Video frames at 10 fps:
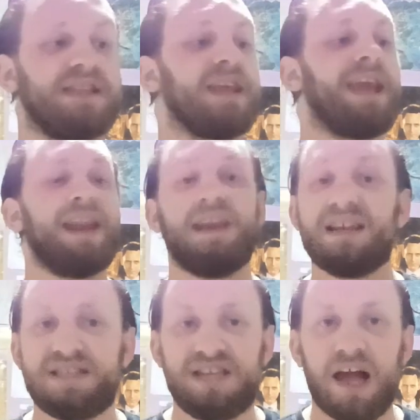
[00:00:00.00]
And again, it
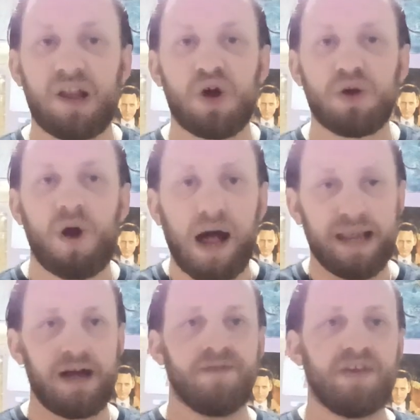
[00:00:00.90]
is yellow. I
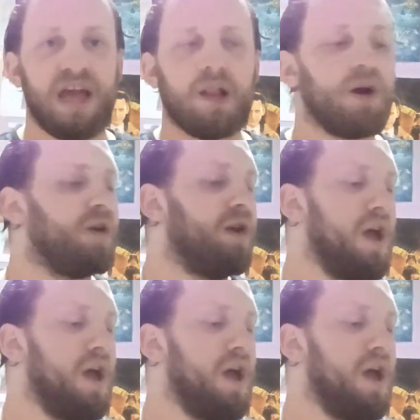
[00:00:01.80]
love yellow.